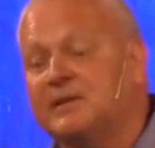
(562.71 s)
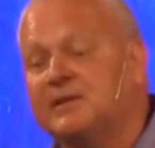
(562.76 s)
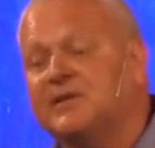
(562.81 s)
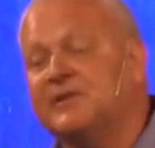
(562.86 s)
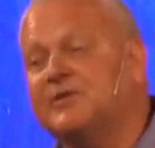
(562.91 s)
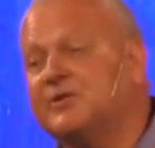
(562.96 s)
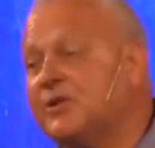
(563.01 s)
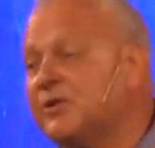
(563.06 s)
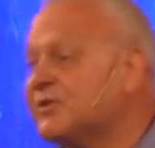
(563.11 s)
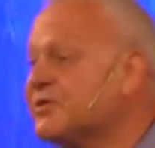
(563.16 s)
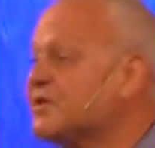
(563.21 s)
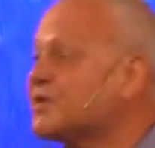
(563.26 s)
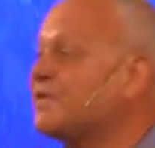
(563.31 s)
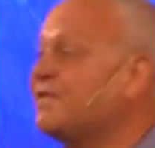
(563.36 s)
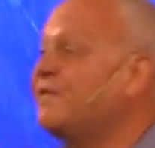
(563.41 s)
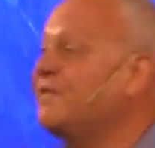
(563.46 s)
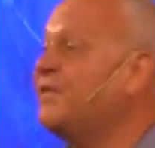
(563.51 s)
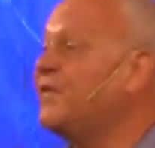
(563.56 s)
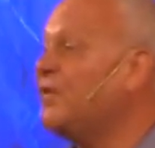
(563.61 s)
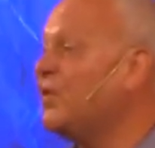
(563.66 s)
The church is
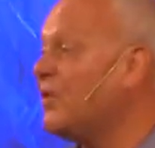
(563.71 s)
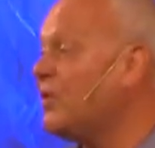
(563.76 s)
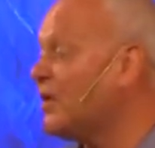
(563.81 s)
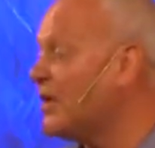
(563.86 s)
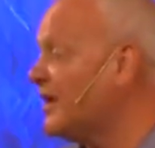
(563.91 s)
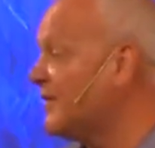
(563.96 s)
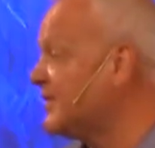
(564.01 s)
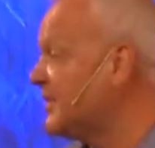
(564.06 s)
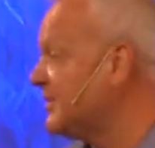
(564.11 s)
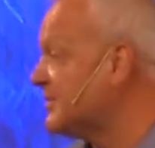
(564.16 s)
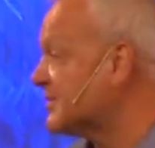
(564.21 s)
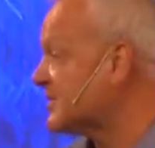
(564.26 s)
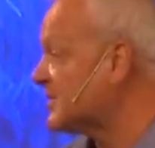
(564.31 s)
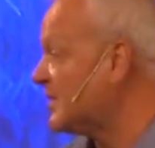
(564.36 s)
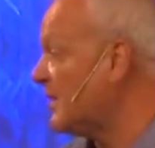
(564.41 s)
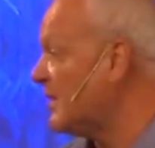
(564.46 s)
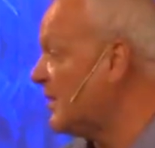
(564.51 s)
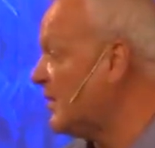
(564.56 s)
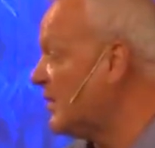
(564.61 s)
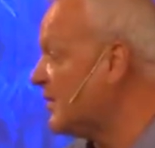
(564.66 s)
full of
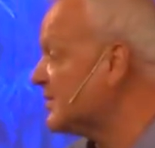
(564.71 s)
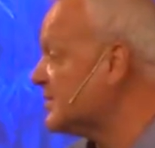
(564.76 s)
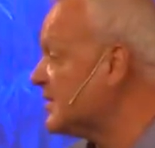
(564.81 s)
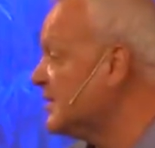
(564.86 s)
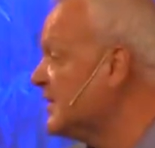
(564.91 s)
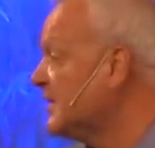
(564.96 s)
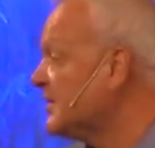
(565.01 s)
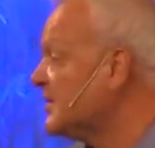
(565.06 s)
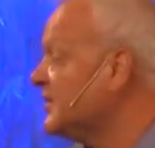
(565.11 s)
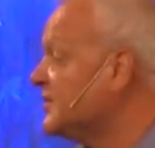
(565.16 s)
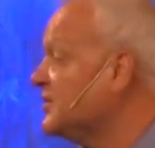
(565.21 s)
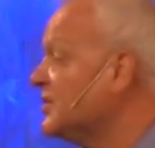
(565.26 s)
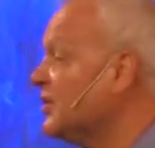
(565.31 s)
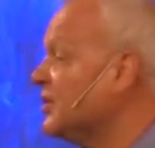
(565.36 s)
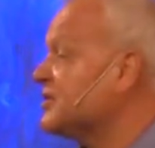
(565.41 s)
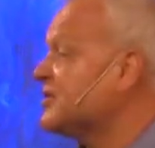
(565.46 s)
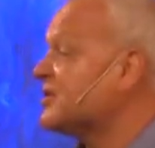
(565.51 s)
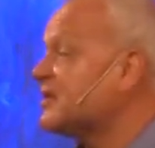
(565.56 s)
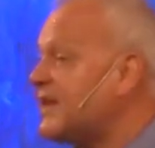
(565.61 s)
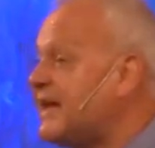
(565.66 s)
themselves. The
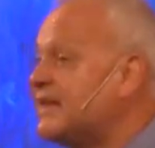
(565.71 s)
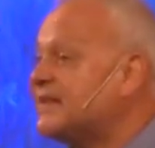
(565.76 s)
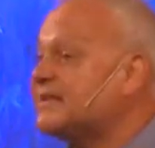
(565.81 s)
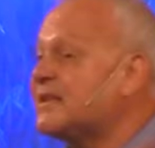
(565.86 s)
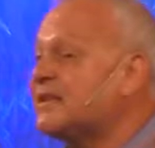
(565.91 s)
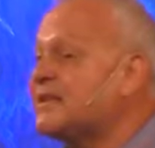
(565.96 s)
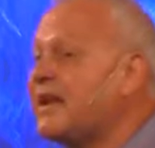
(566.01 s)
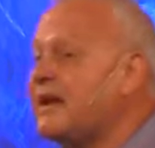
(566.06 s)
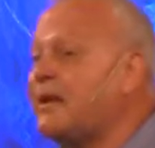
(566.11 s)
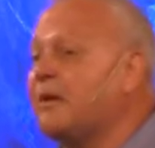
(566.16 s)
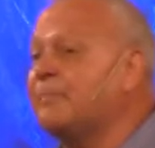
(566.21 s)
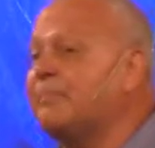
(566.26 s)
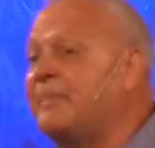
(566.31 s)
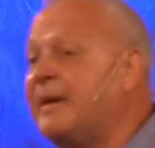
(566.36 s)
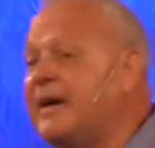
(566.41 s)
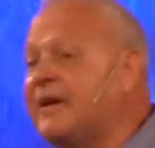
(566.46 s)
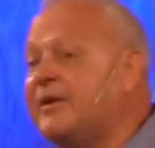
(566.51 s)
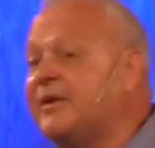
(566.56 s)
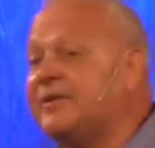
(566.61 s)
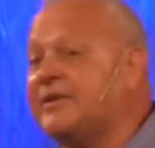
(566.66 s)
church thinks that they are
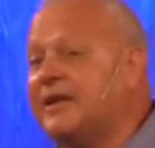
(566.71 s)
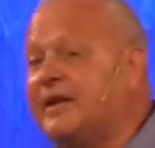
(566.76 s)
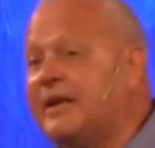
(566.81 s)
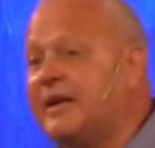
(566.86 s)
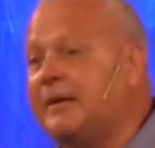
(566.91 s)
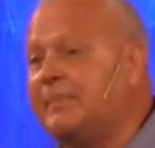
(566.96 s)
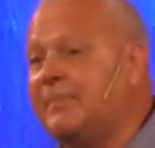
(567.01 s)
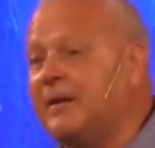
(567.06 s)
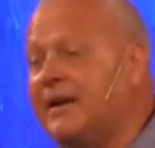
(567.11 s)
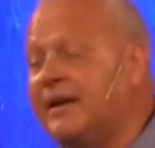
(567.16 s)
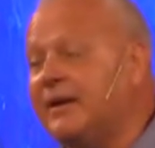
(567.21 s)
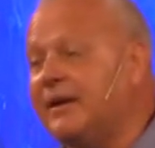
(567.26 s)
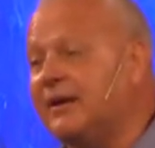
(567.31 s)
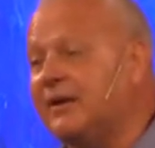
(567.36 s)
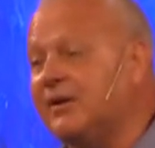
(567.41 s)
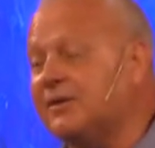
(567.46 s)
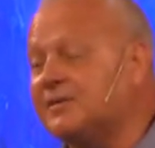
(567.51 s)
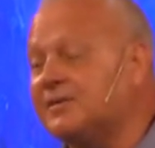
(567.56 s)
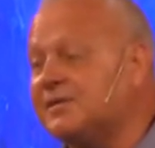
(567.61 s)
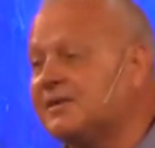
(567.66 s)
better than anybody
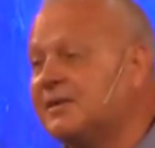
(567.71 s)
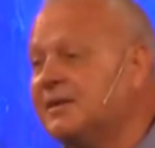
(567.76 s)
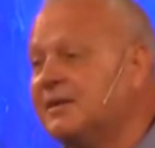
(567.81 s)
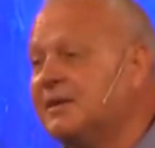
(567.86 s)
else.